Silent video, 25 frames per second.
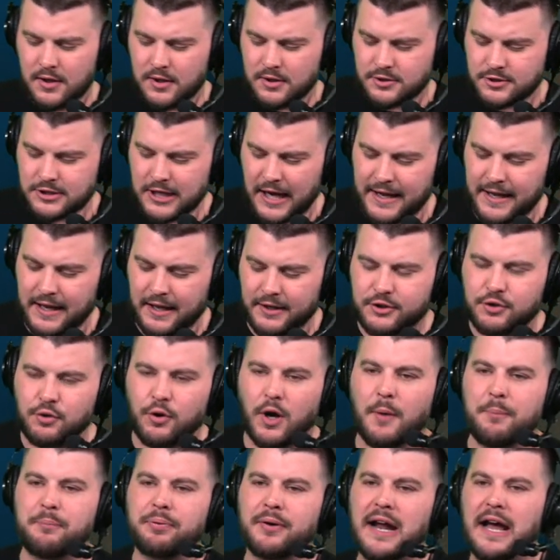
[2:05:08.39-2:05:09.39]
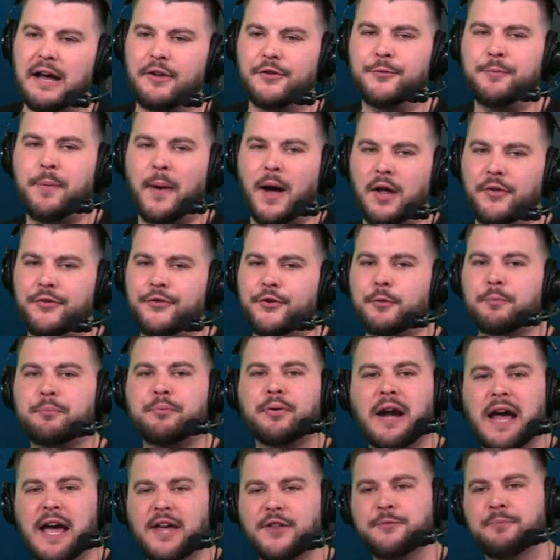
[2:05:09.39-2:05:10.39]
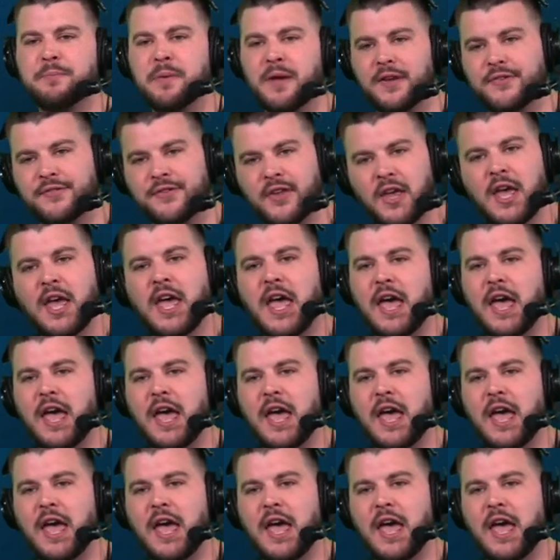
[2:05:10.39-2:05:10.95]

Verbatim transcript: Shout out to our proud sponsor, Prize Picks.